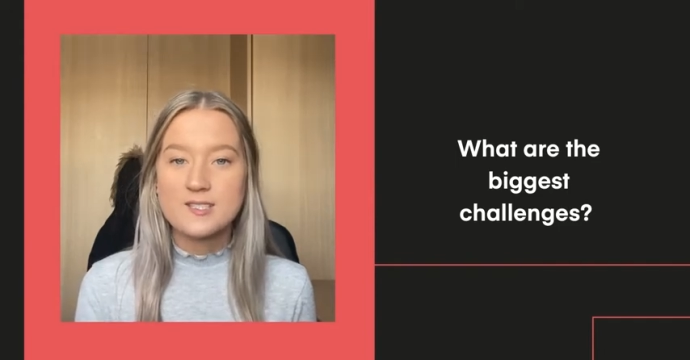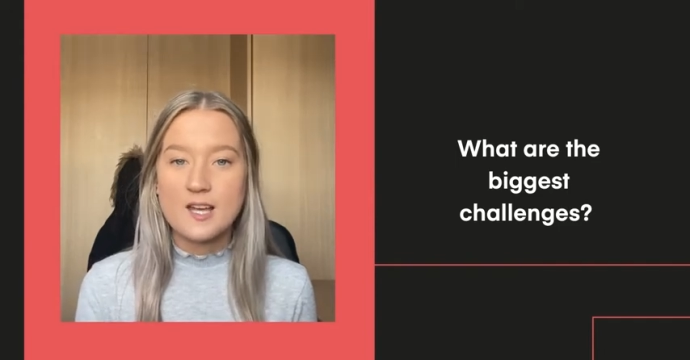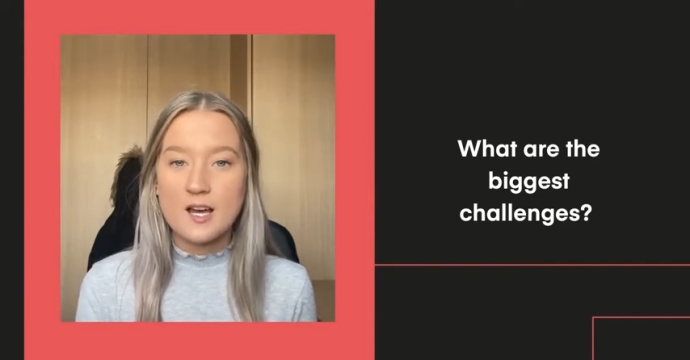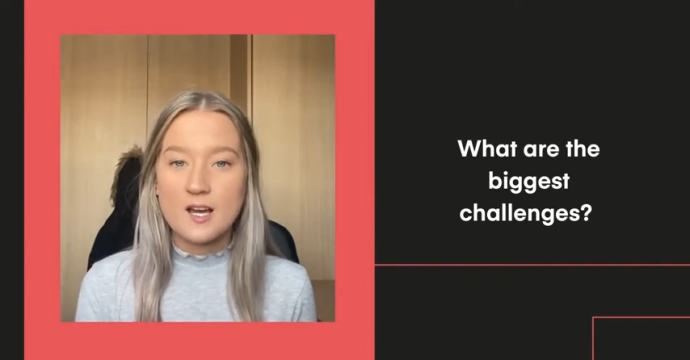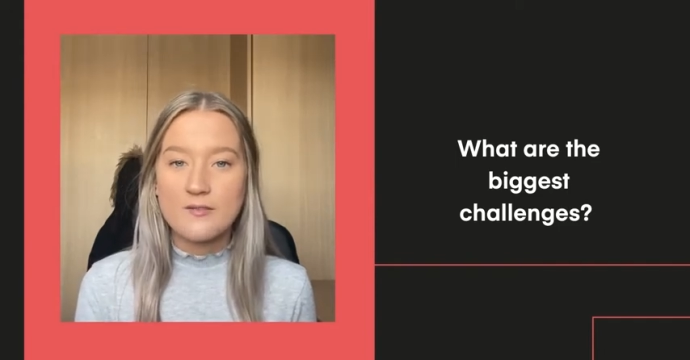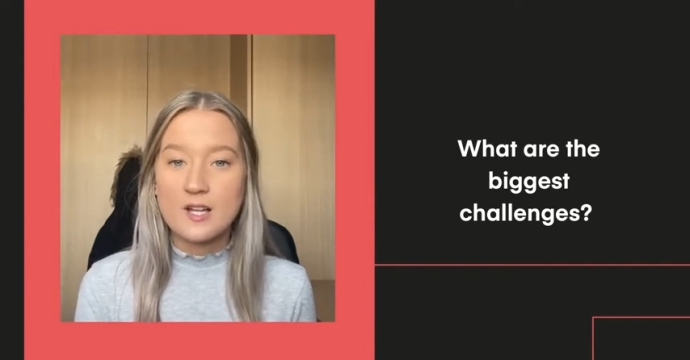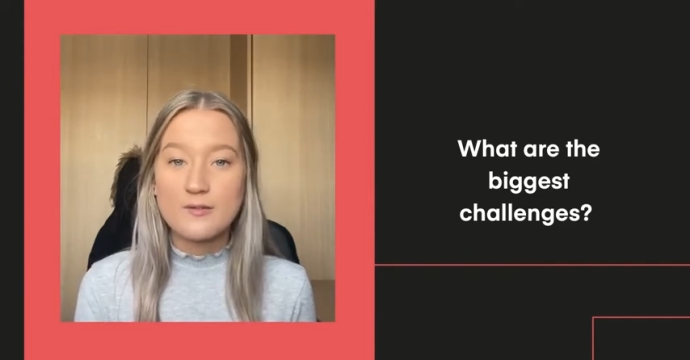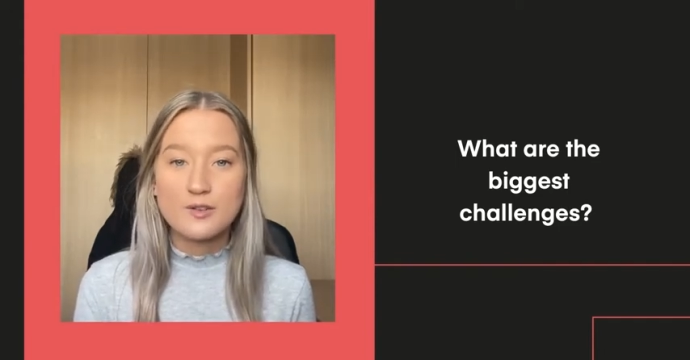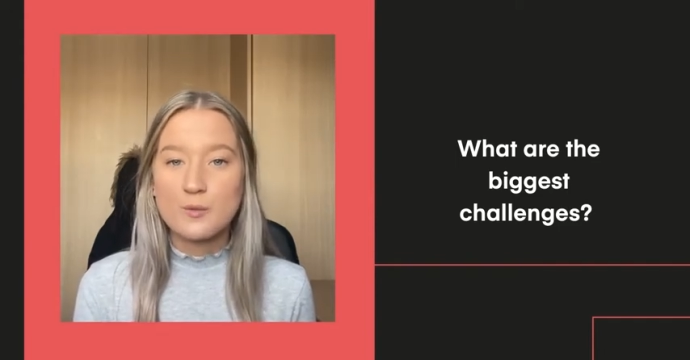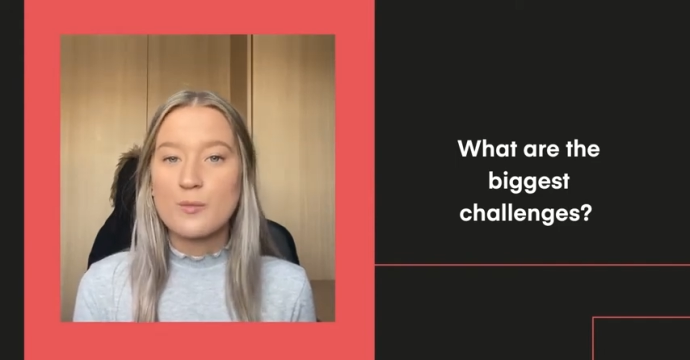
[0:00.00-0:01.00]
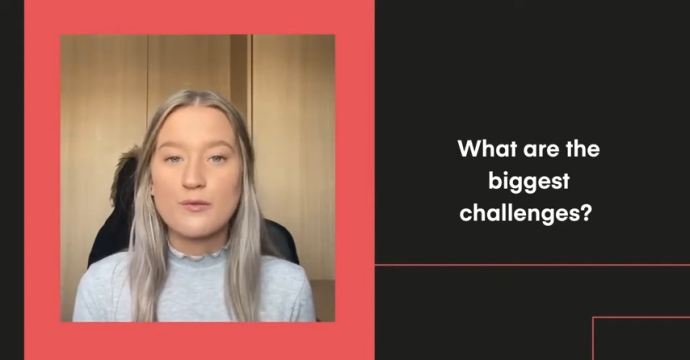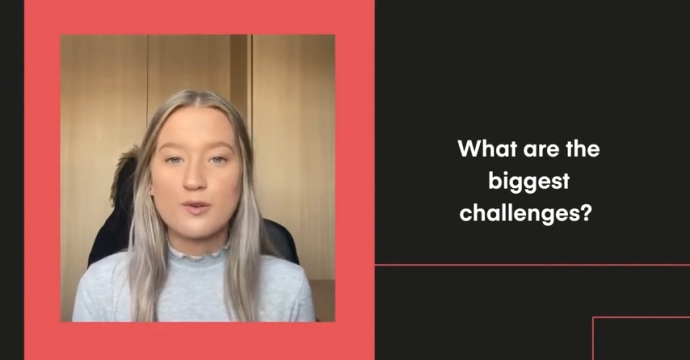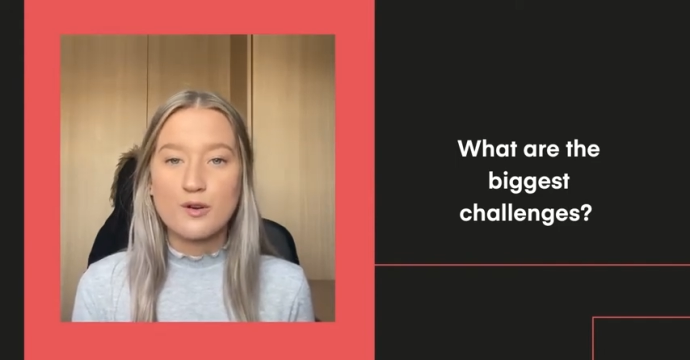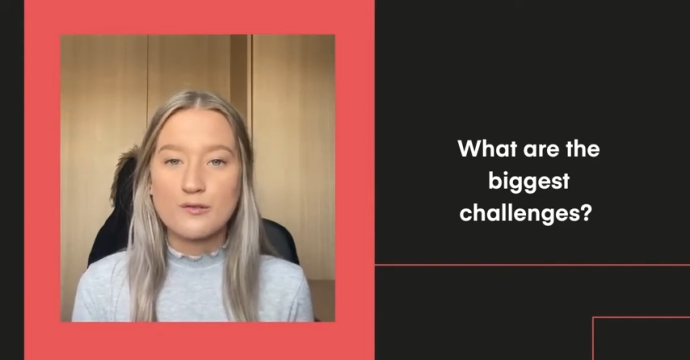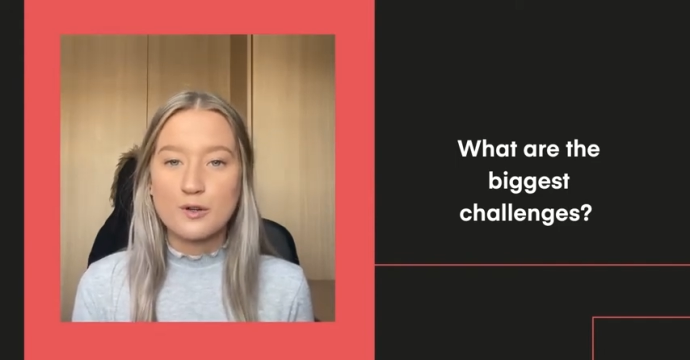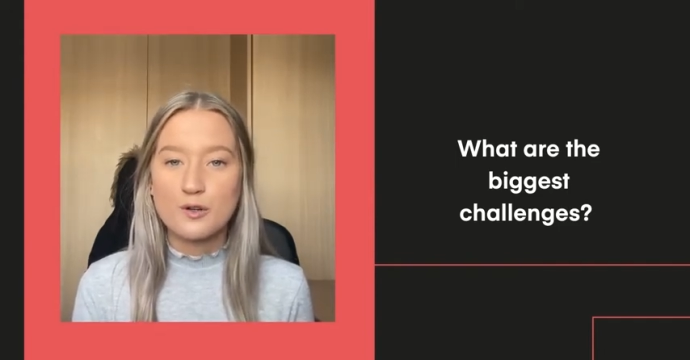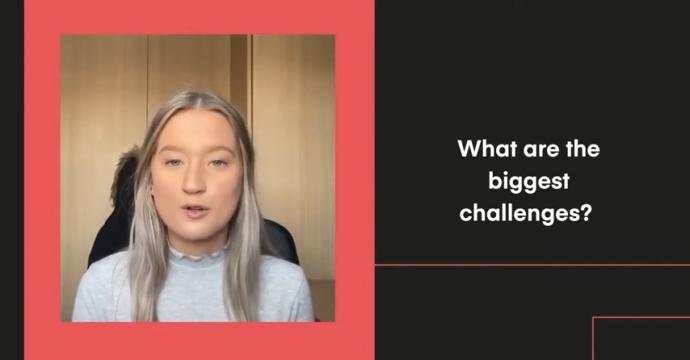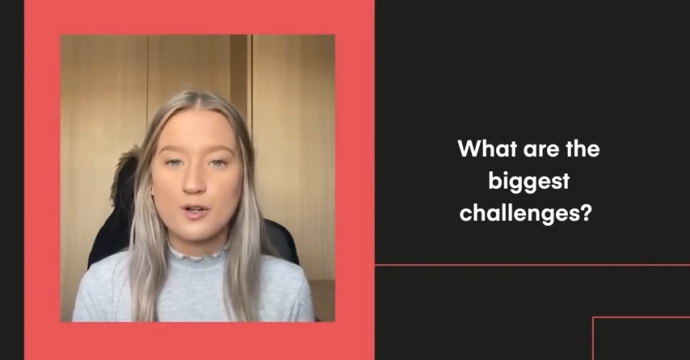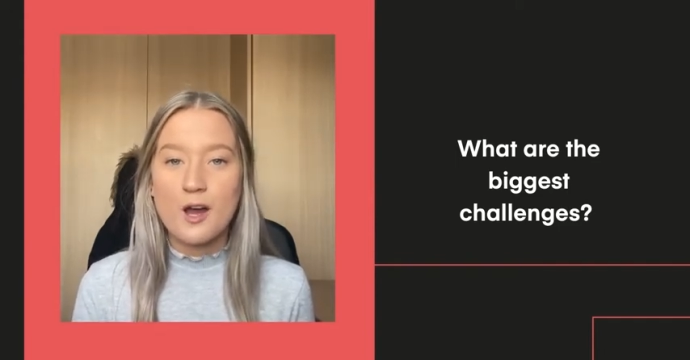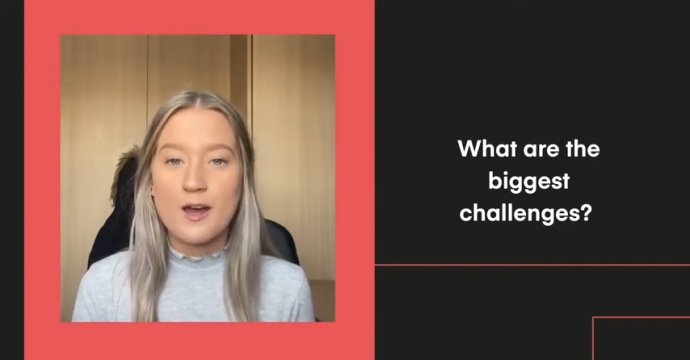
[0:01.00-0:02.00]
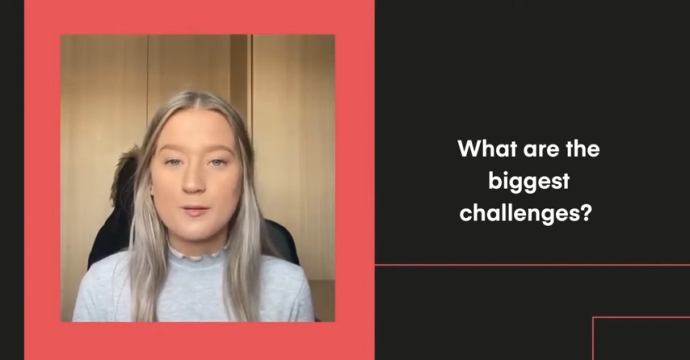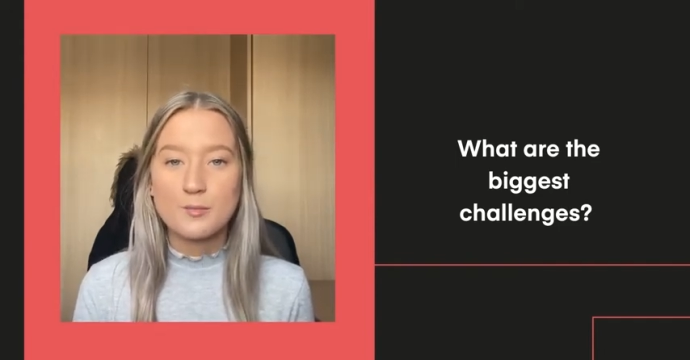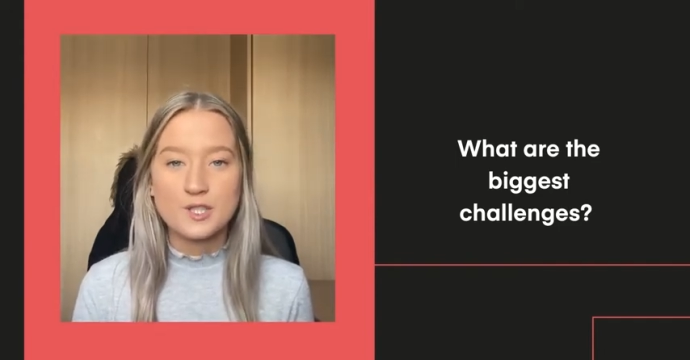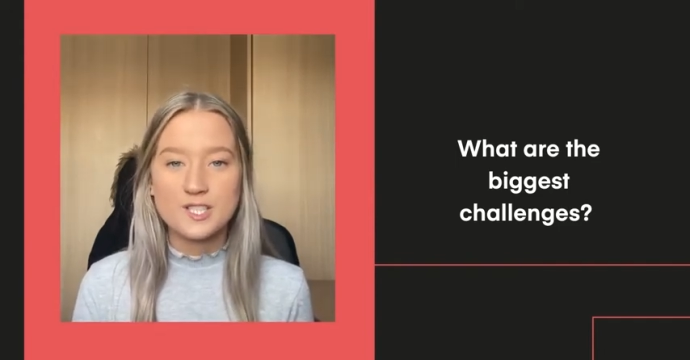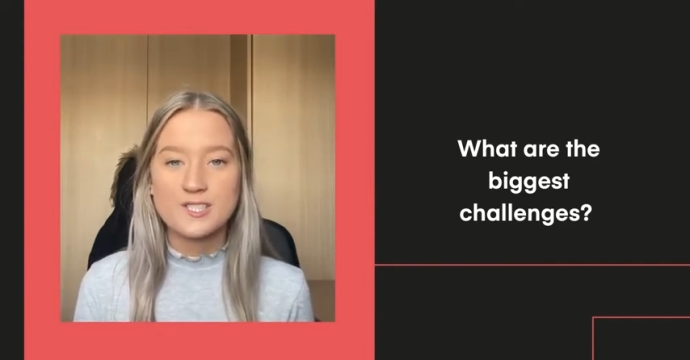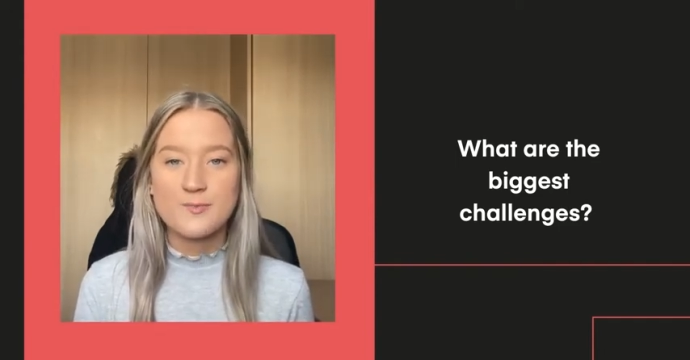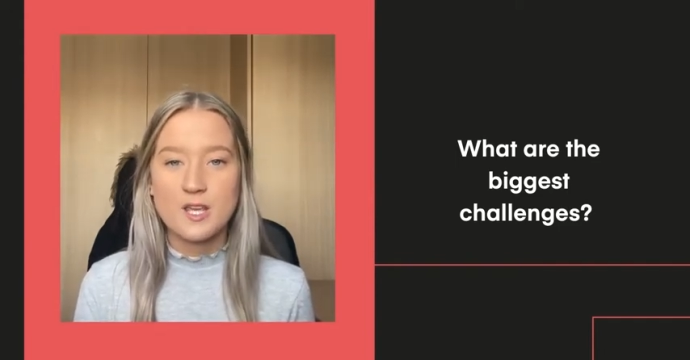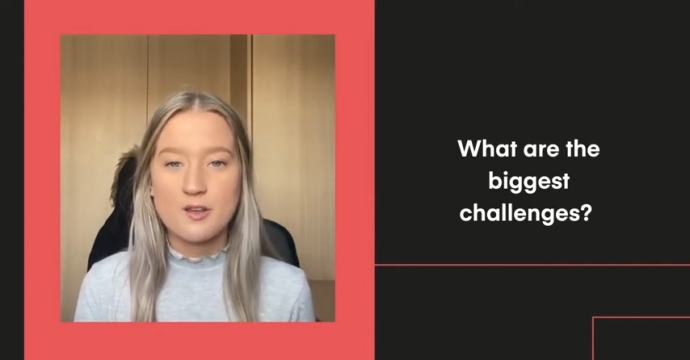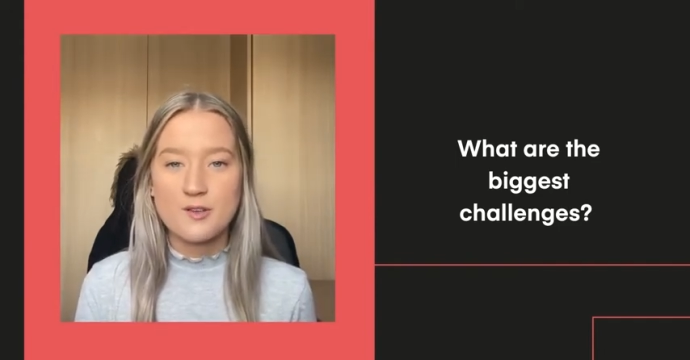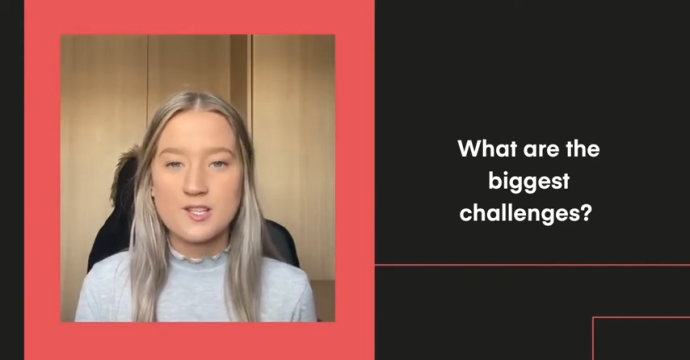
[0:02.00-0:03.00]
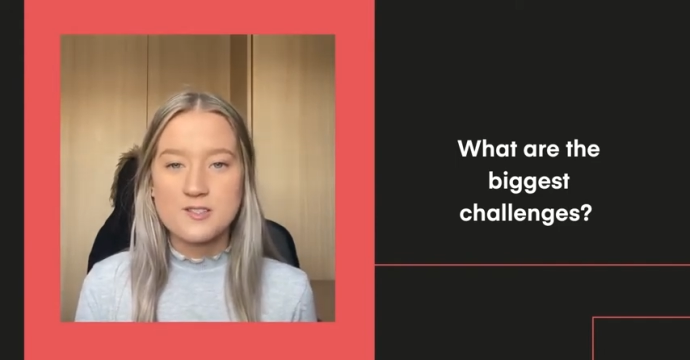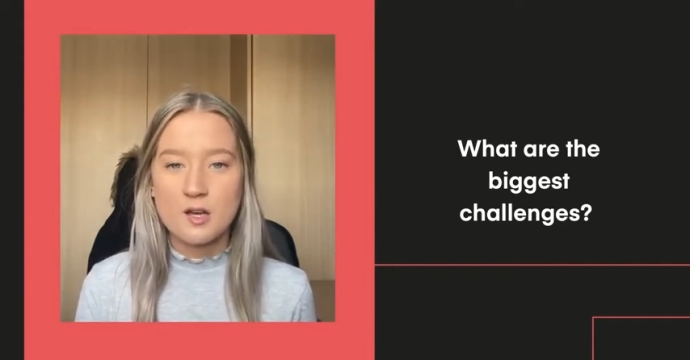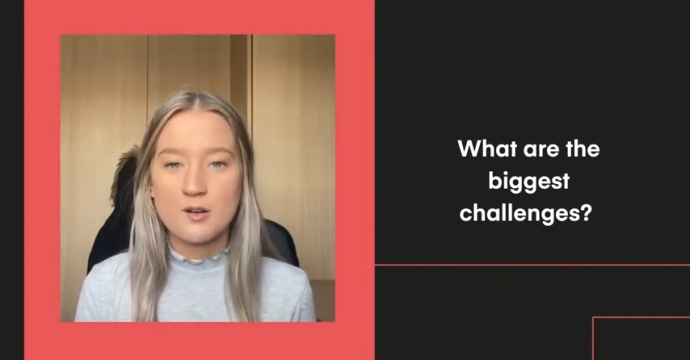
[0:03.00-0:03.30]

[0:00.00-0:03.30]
that I've never done before or not had much experience